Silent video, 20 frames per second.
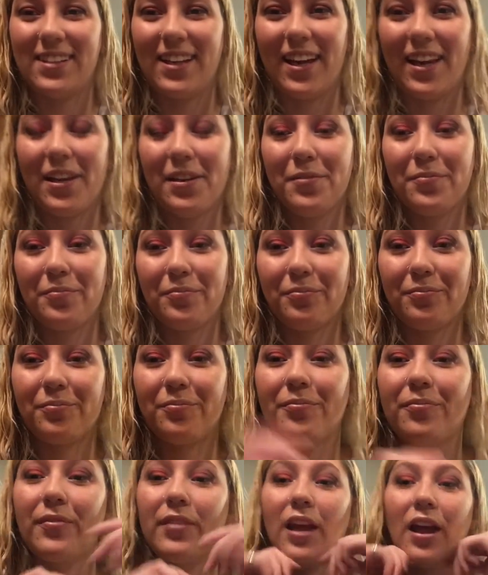Day,
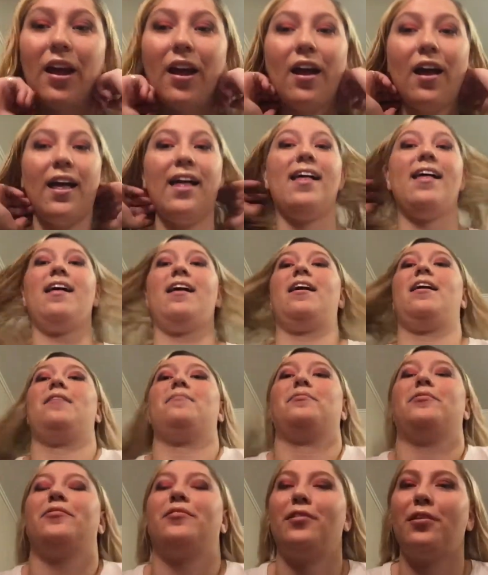
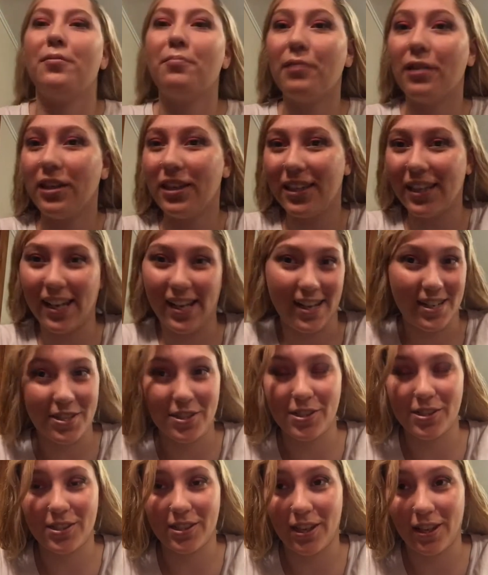I'm going to put
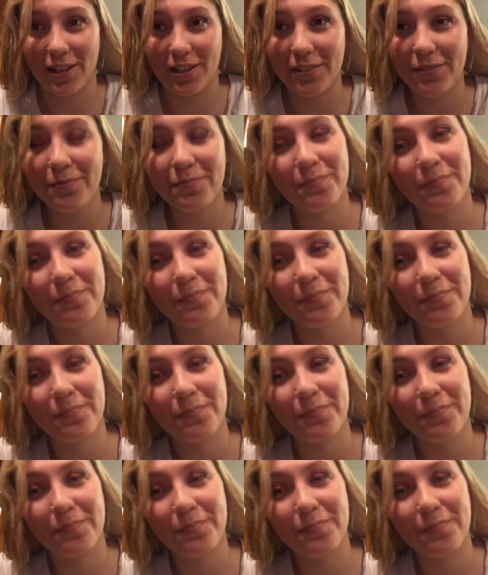lashes on.